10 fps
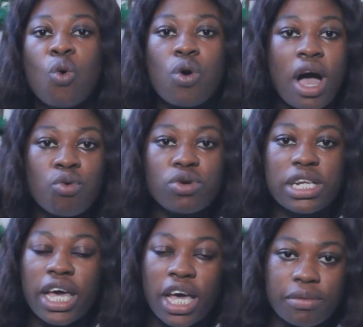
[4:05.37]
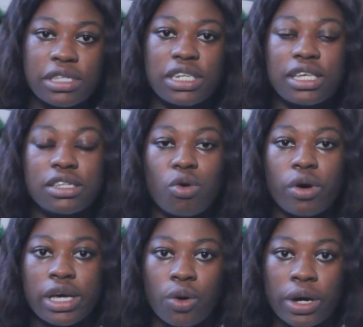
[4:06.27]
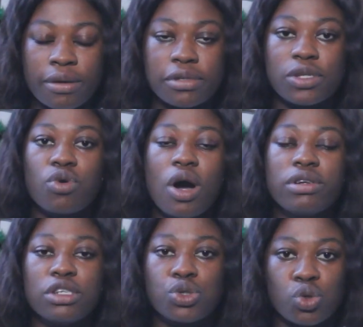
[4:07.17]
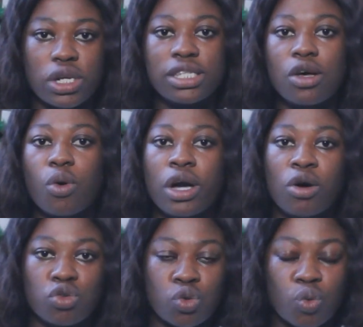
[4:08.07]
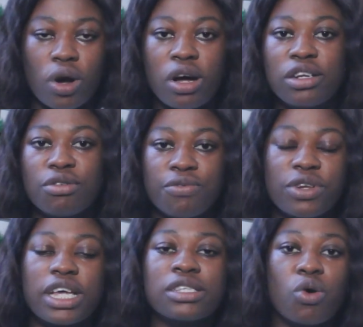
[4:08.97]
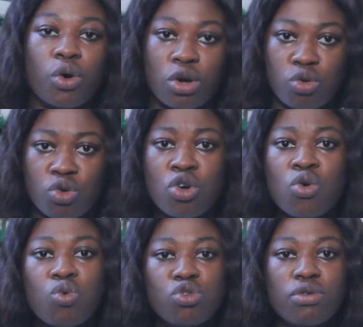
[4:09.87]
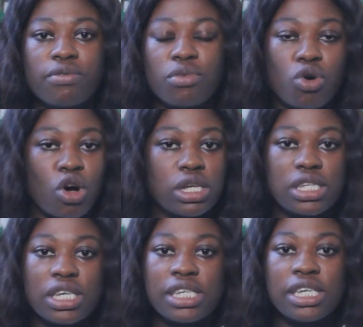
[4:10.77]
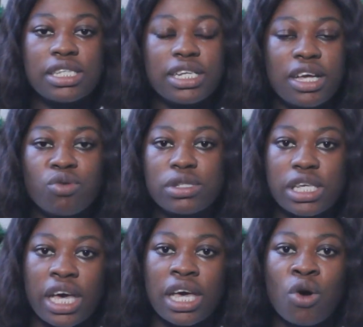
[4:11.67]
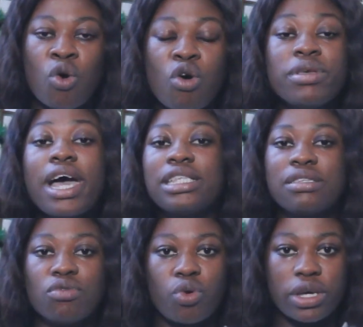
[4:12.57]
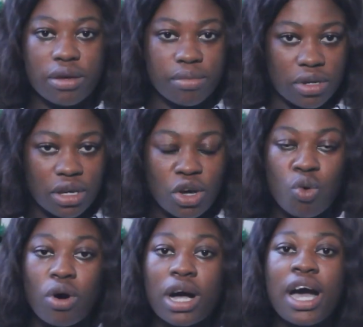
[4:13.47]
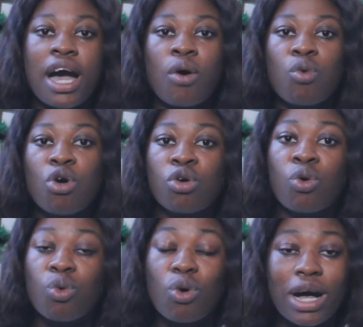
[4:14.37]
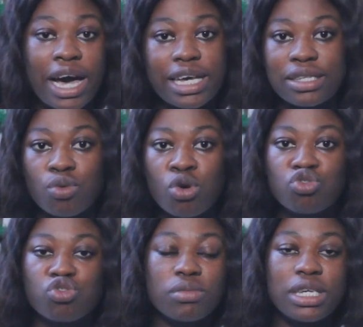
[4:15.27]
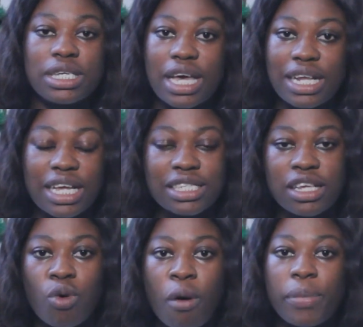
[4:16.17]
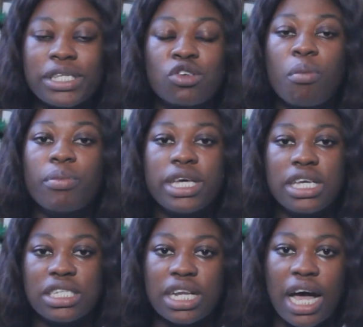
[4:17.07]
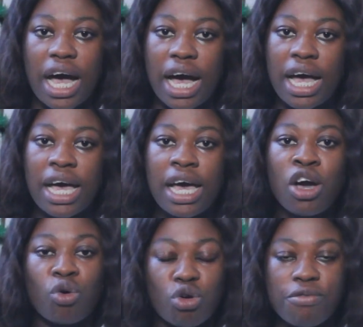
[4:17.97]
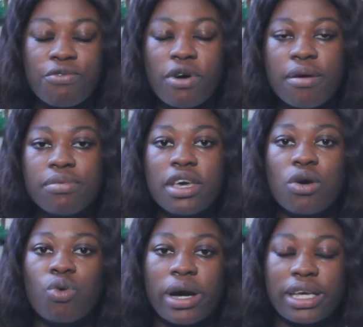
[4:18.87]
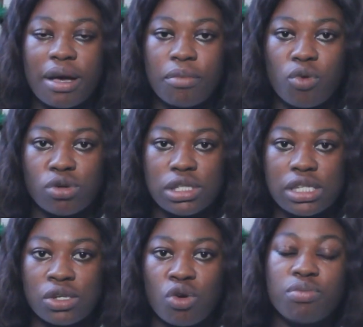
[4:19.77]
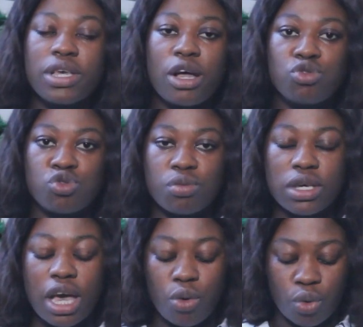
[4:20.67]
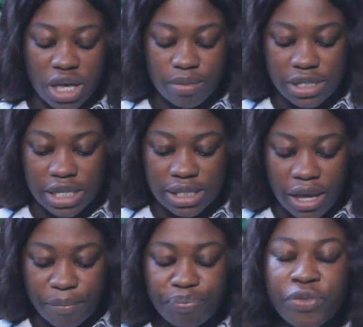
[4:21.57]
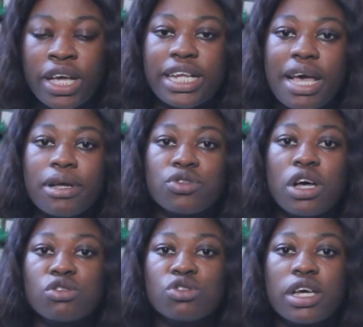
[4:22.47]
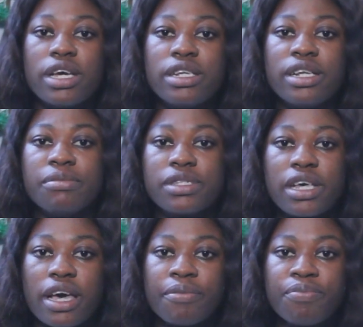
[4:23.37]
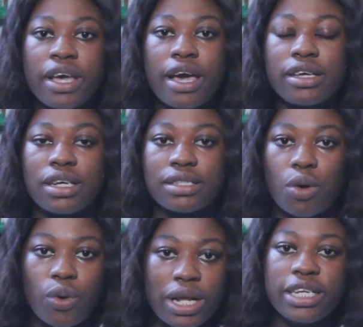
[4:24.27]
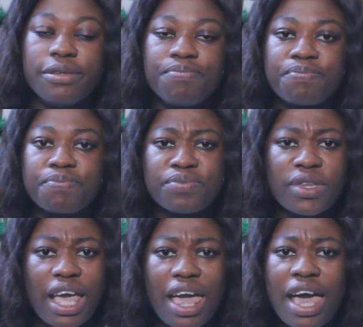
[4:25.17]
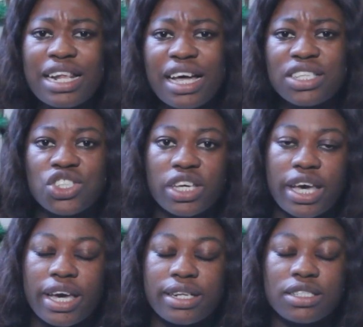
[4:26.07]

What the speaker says: well, we need hips and I saw quail hips. Well, we need to and I saw quail to well, you know, and I saw quail, we know for because they say, dear, who say, well, be at you, could you be? Manga, well, what kind is the word to me? Yeah, and I saw one person being in a go for every year crying among. Obi atumi ekoye bi sesem na e beto aso so yen nim se e Shatta Wale e lanche e